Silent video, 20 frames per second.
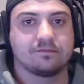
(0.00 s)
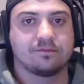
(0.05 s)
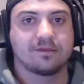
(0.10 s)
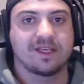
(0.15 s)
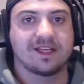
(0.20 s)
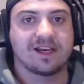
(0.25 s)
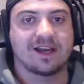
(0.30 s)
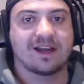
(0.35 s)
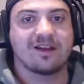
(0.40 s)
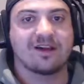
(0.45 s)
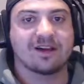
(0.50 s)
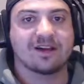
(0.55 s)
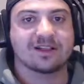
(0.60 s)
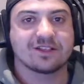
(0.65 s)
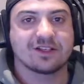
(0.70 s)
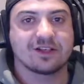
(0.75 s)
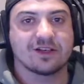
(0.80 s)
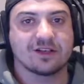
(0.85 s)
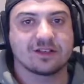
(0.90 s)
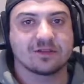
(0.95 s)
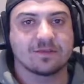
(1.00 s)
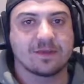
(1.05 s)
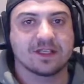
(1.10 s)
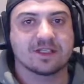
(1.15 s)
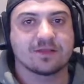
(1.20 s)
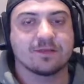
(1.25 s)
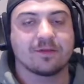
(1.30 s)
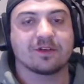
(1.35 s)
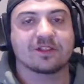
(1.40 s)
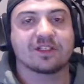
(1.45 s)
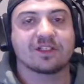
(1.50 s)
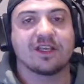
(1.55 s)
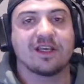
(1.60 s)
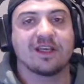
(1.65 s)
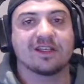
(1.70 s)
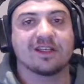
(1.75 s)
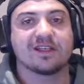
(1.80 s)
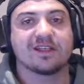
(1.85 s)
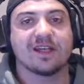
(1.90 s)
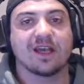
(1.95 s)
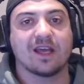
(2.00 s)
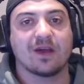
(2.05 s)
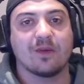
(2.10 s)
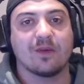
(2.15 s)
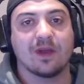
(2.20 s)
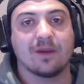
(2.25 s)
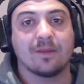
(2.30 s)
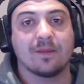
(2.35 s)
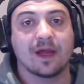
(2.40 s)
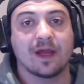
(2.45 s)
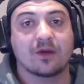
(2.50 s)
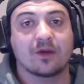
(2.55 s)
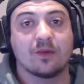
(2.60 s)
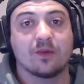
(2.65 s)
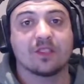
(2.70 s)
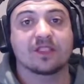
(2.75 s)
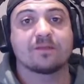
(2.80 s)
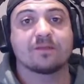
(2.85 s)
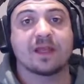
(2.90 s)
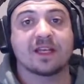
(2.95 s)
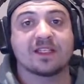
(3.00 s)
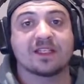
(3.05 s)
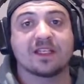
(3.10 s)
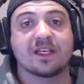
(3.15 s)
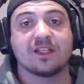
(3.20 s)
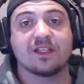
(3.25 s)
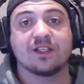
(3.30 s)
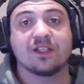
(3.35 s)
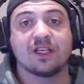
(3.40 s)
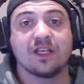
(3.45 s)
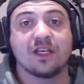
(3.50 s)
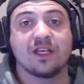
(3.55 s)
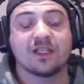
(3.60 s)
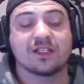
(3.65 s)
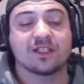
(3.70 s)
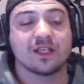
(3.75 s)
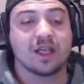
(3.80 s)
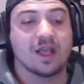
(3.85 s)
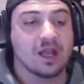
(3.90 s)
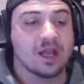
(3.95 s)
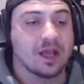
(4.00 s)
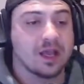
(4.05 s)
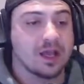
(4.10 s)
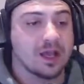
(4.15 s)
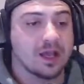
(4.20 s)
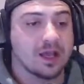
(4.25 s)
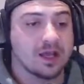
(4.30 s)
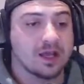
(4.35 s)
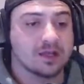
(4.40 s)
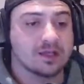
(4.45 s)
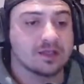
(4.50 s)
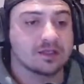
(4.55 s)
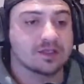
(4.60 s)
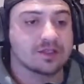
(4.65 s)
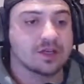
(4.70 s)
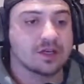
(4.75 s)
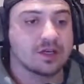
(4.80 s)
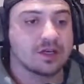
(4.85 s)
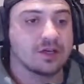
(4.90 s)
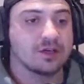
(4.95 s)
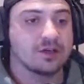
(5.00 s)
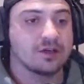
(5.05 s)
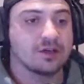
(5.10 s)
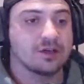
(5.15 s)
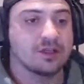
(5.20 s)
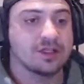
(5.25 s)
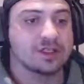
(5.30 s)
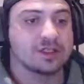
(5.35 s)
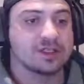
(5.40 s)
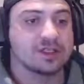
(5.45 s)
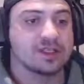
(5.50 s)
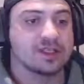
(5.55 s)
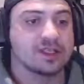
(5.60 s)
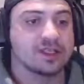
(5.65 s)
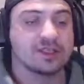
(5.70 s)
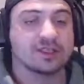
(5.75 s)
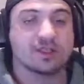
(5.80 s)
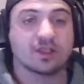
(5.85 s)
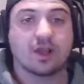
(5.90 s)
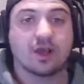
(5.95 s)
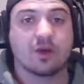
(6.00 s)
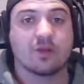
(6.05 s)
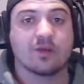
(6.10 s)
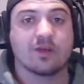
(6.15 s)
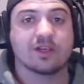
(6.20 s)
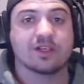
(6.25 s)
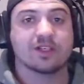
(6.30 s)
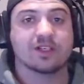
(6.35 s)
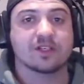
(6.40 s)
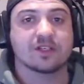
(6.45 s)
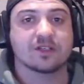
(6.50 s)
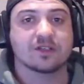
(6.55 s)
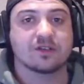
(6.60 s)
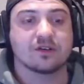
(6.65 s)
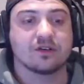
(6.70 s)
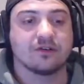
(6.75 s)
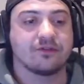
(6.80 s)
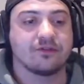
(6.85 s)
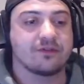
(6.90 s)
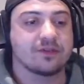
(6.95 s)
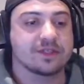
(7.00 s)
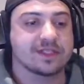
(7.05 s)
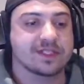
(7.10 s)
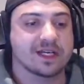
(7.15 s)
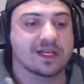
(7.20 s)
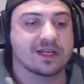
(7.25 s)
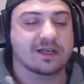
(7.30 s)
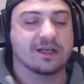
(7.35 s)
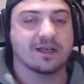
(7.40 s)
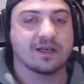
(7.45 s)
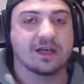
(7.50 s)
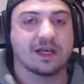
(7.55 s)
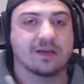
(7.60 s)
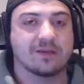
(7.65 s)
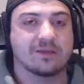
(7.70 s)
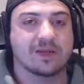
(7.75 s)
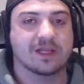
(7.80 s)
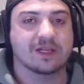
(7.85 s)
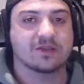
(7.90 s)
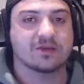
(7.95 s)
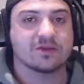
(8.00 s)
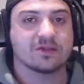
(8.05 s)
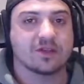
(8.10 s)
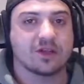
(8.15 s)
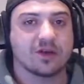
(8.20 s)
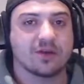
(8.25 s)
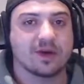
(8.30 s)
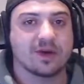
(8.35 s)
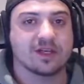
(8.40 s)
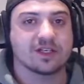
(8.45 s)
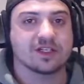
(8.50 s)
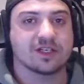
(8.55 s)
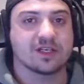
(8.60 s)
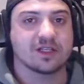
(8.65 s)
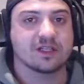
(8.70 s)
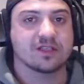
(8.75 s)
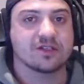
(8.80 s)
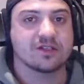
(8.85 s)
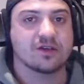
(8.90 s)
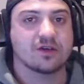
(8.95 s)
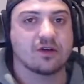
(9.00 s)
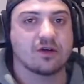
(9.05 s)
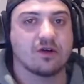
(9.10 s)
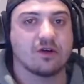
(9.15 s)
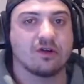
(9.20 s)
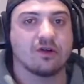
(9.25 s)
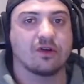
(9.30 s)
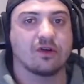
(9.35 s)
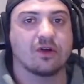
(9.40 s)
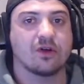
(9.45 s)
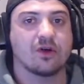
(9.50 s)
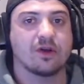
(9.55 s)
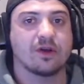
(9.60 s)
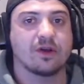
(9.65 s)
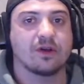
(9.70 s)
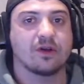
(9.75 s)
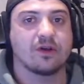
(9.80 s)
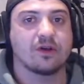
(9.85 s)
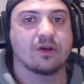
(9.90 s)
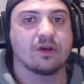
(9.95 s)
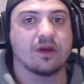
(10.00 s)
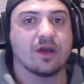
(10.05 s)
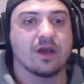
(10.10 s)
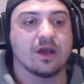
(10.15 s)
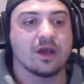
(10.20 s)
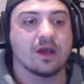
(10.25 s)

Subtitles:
G'day guys and girls, BazzaBox here, and today we're back with Space Engineers. Decided to do this instead of Slime Rancher. Sort of stuck in a hard place with Slime Rancher. There's not a whole lot going on.